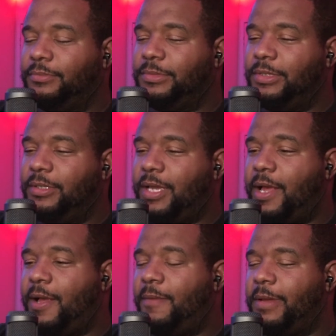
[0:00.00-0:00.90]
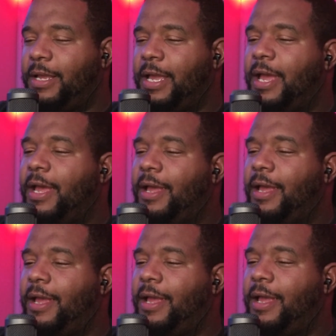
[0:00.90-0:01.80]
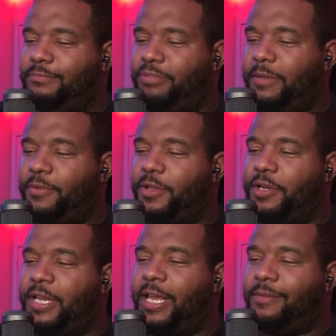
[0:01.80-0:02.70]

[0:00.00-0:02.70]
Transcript: Oh my god. People are dead.